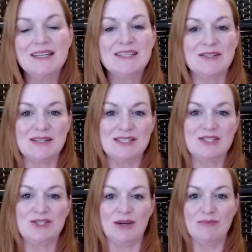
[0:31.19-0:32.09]
So let's
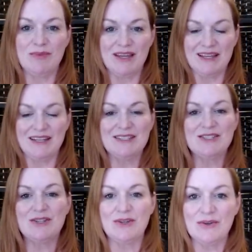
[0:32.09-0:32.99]
jump
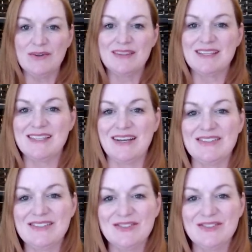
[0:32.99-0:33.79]
into the sales.